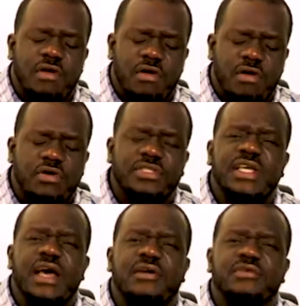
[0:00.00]
Cut
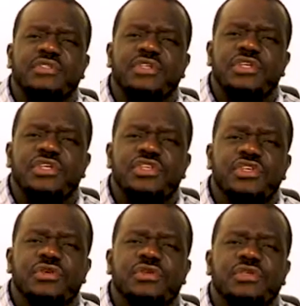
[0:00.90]
out
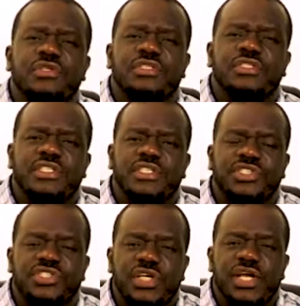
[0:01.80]
your
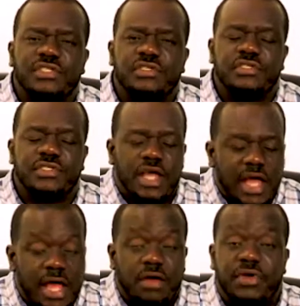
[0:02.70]
distractions.
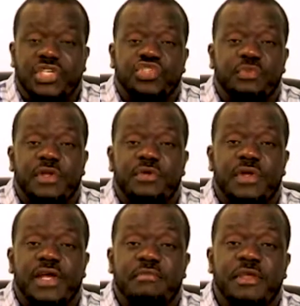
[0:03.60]
I'll explain
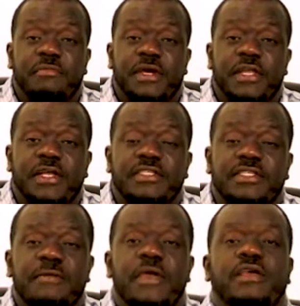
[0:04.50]
what I mean by that.
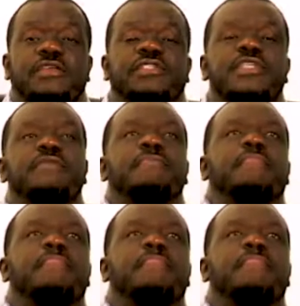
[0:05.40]
You see,